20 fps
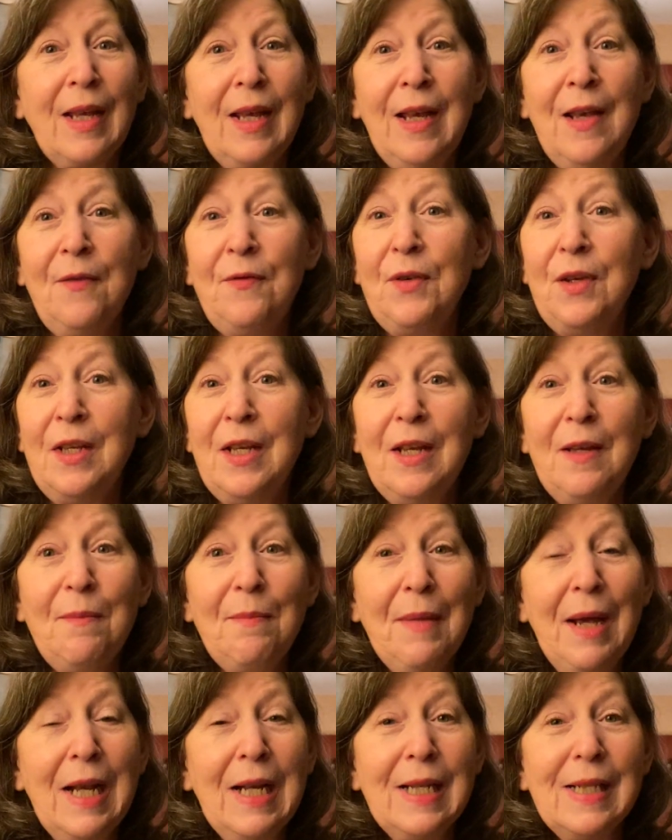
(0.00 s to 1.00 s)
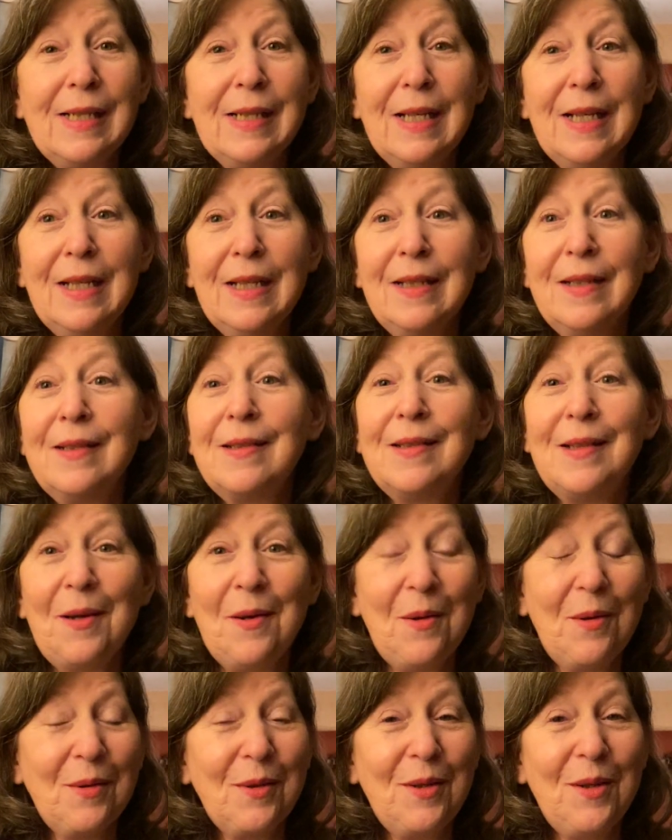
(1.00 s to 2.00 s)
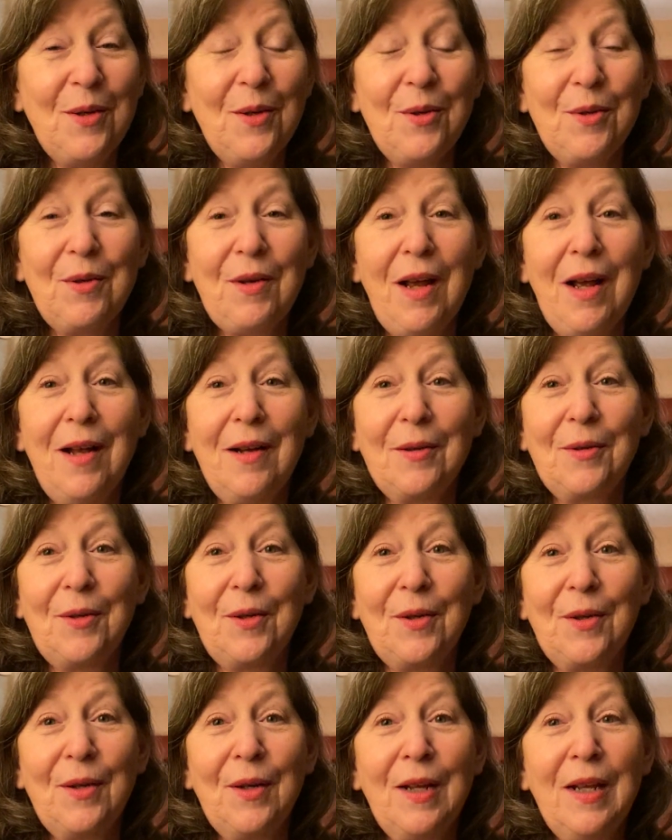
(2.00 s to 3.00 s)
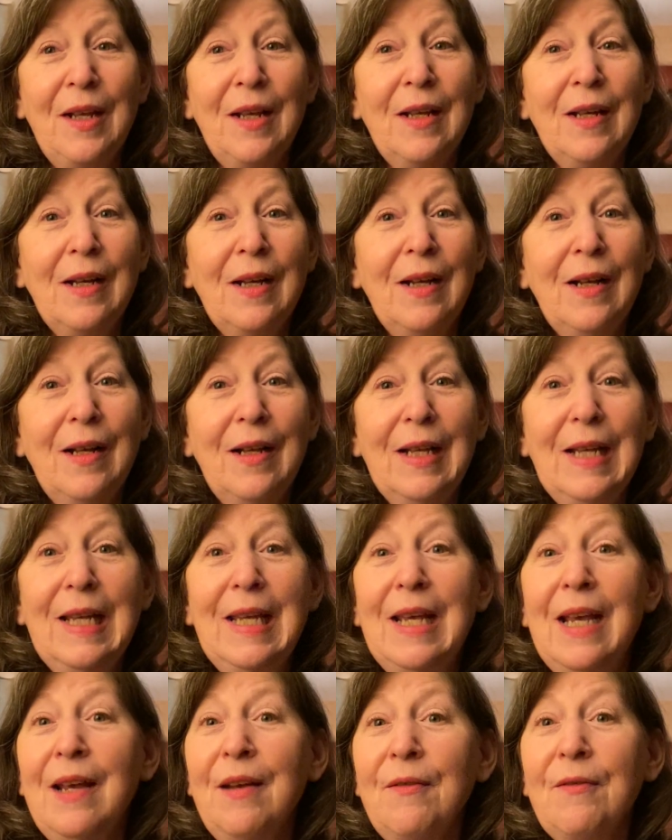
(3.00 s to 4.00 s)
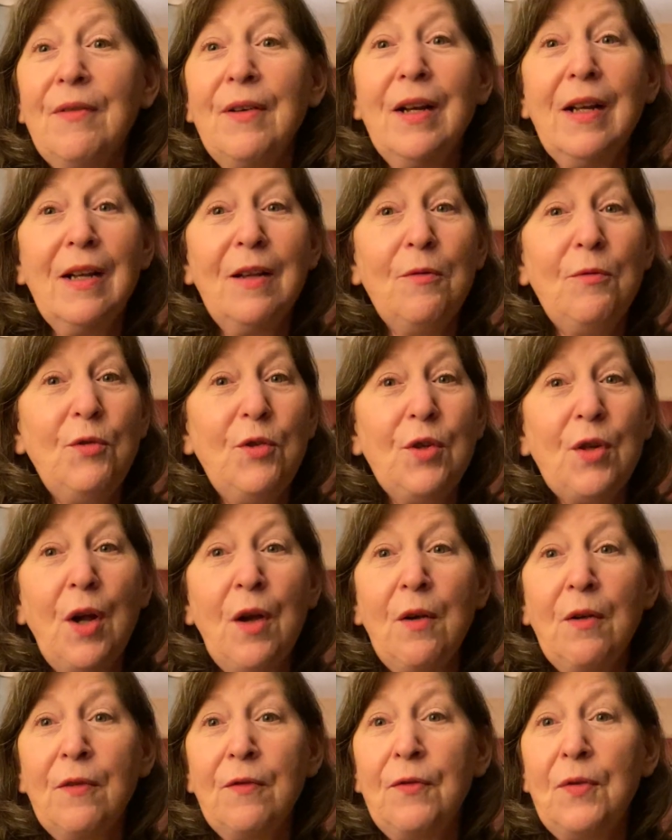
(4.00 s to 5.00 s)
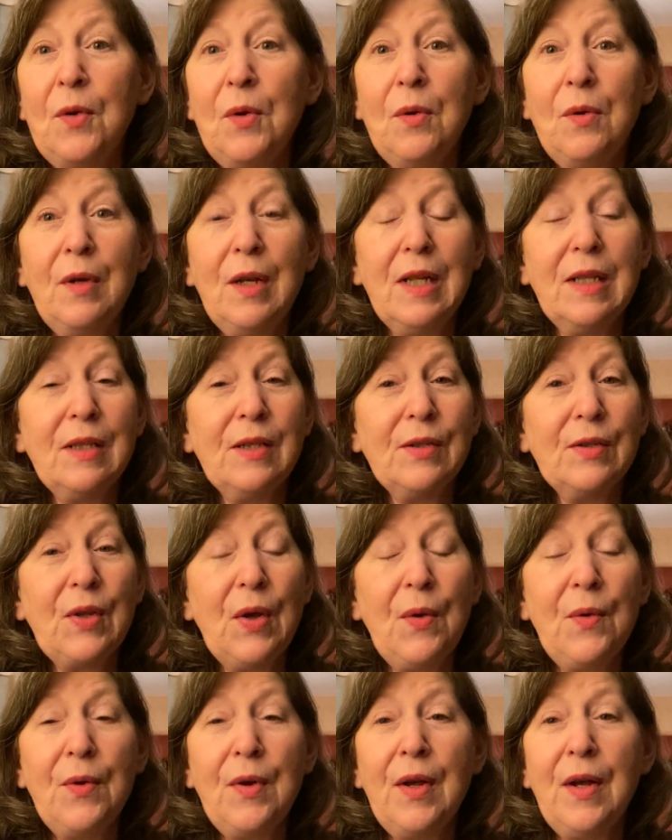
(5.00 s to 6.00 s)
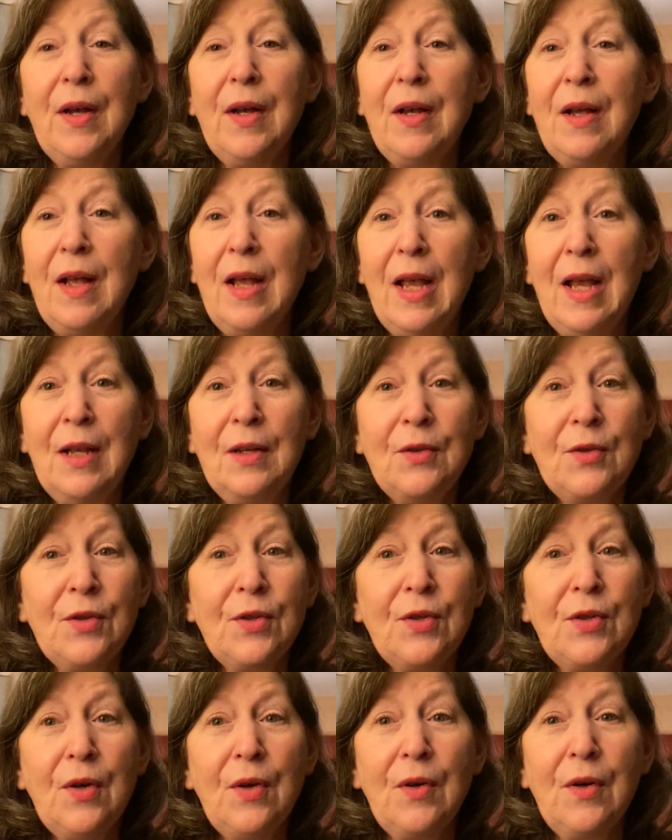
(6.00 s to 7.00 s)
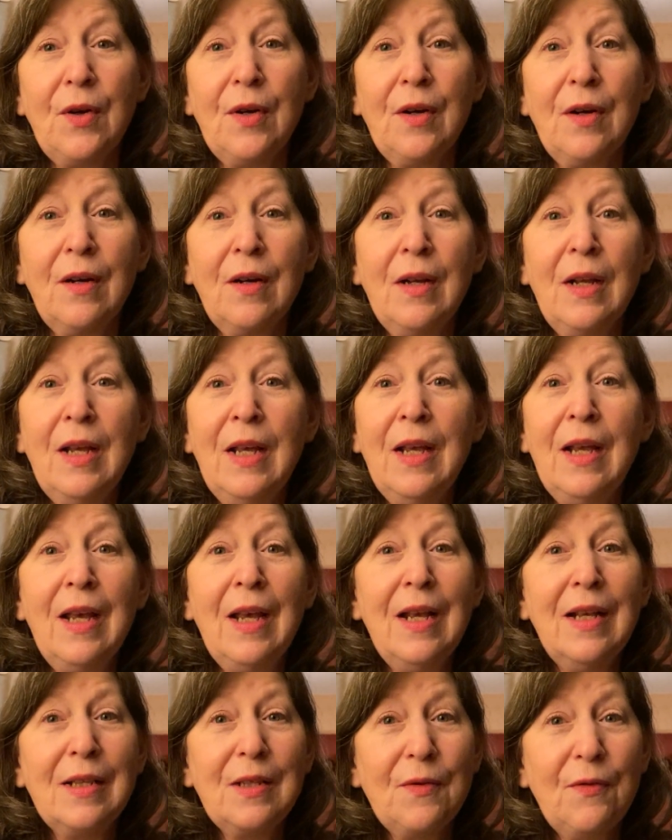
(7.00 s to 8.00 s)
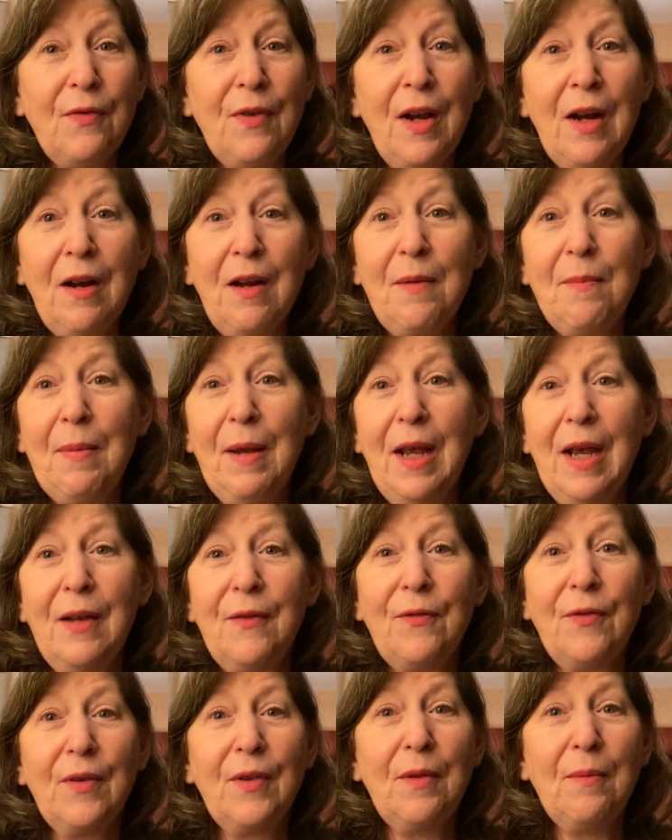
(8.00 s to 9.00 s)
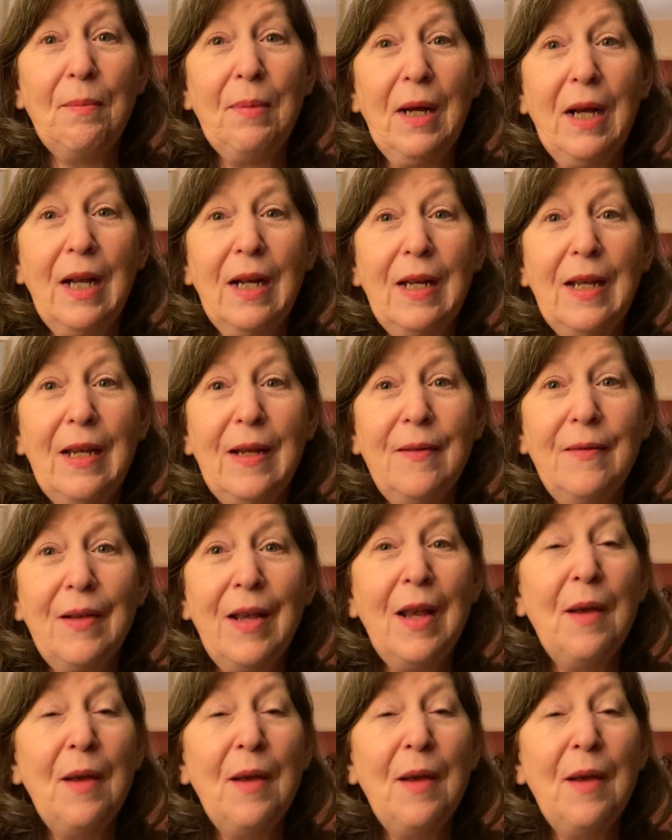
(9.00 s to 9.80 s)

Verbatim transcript: If you need medicine, talk to your doctor. Uh, get rid of junk food and soda and sugar. It's very bad for the body.